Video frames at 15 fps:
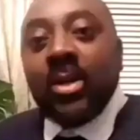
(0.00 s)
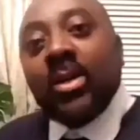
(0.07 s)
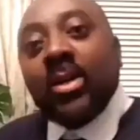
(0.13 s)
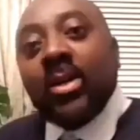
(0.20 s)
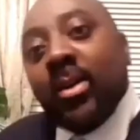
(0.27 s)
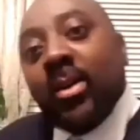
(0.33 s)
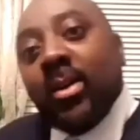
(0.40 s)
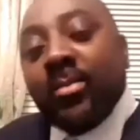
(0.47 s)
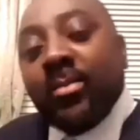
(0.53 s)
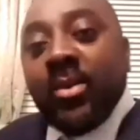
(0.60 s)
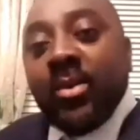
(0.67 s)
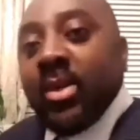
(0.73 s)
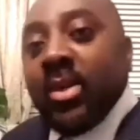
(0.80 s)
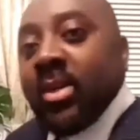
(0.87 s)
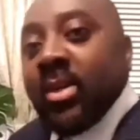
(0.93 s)
A very
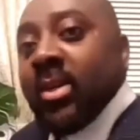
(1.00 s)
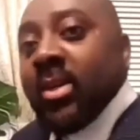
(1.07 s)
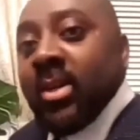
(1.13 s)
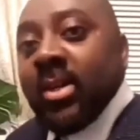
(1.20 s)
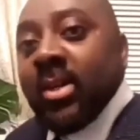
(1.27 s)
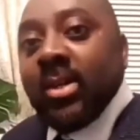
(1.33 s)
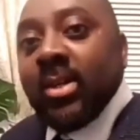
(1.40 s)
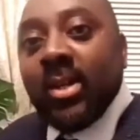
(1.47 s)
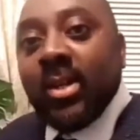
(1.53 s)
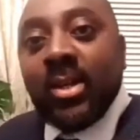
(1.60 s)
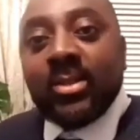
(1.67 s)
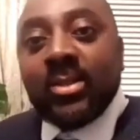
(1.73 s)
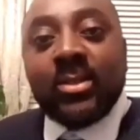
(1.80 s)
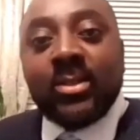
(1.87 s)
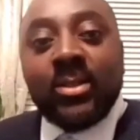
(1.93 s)

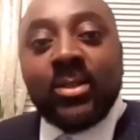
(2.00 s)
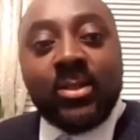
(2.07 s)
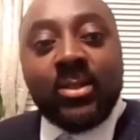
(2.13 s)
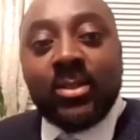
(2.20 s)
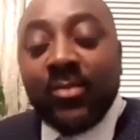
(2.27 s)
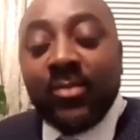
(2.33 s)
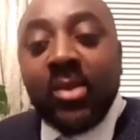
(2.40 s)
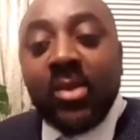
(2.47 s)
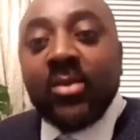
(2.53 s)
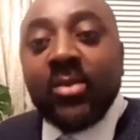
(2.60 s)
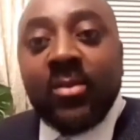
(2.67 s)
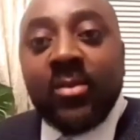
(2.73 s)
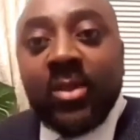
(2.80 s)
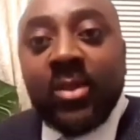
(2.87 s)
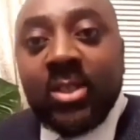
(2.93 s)
nice, very, very
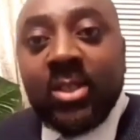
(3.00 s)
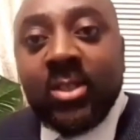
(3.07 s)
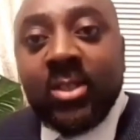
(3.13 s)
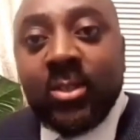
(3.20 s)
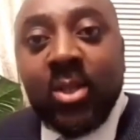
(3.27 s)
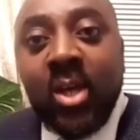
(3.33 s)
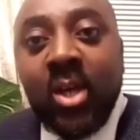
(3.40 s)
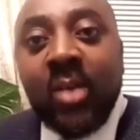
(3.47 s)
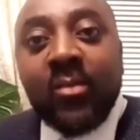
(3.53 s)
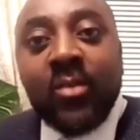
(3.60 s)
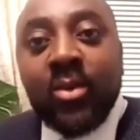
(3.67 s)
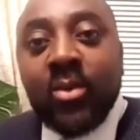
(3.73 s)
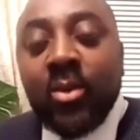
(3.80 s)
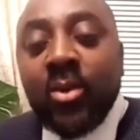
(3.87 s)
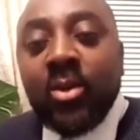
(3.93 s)
fantastic to have
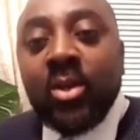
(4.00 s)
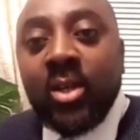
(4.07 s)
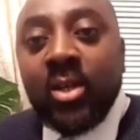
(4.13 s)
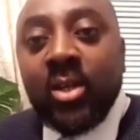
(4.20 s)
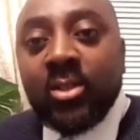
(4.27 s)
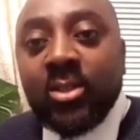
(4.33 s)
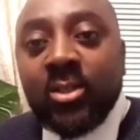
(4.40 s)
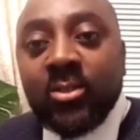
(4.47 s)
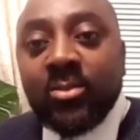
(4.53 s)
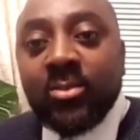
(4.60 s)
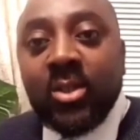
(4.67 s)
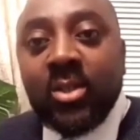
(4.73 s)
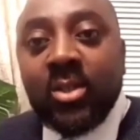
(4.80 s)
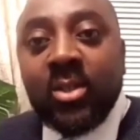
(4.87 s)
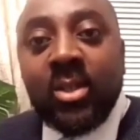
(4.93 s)
you all here,
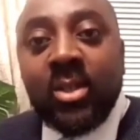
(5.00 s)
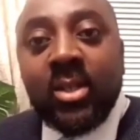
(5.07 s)
gentlemen.